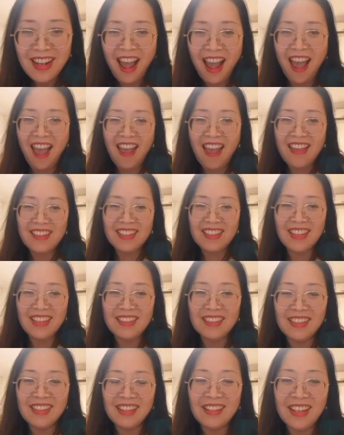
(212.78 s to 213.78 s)
and
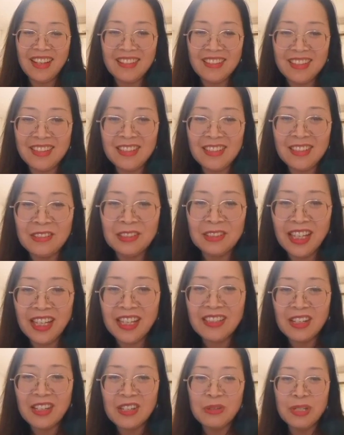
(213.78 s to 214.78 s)
then later to
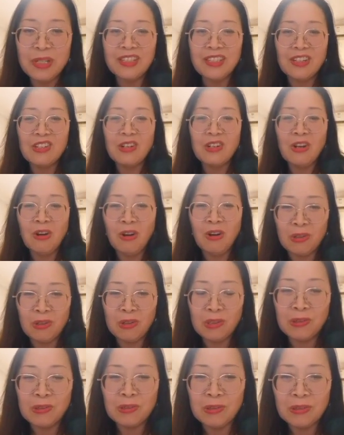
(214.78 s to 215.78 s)
take the regional
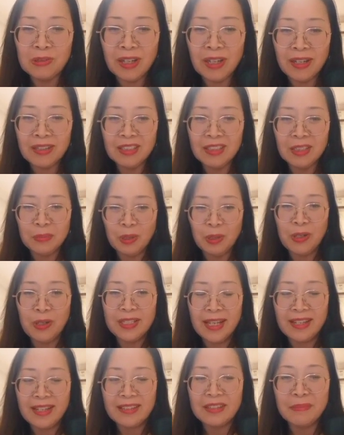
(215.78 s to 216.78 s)
role to
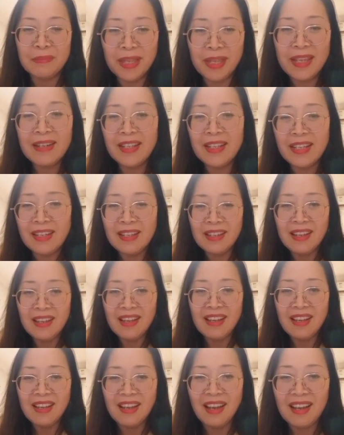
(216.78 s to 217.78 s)
deploy that mainly
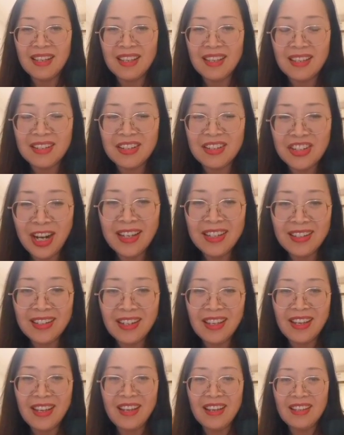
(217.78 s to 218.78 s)
in
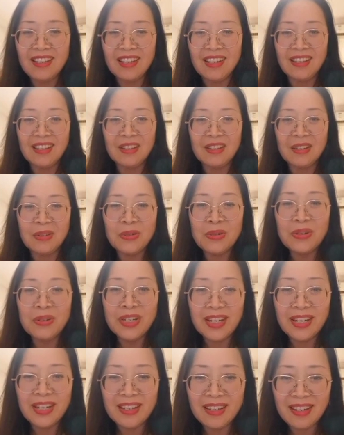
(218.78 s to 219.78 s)
China, in
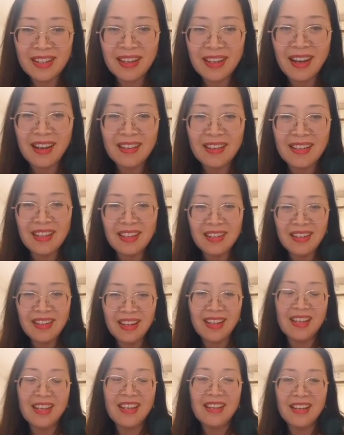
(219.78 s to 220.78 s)
Korea,
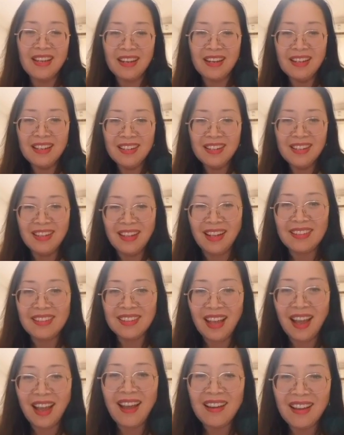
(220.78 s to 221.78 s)
India,
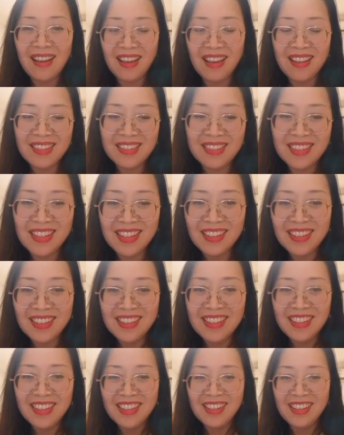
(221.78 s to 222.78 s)
Thailand,
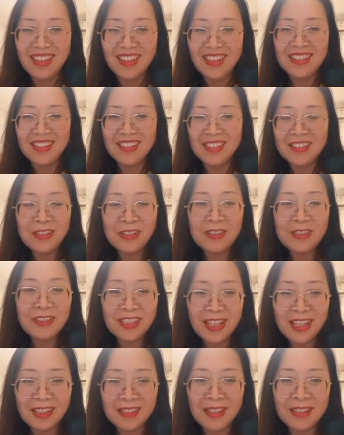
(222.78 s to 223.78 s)
those
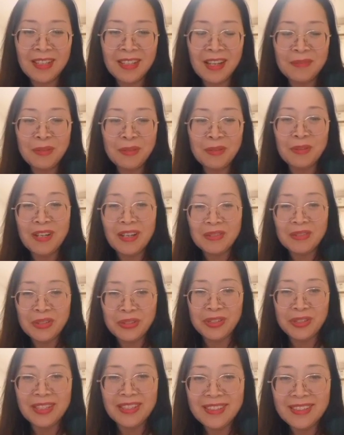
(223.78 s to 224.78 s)
type of
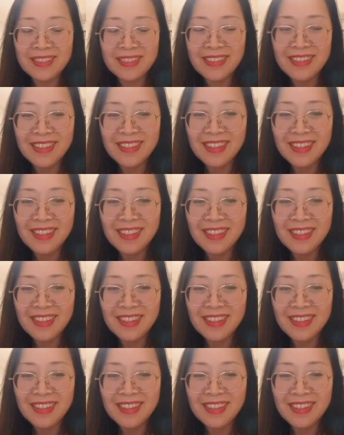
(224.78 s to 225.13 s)
countries.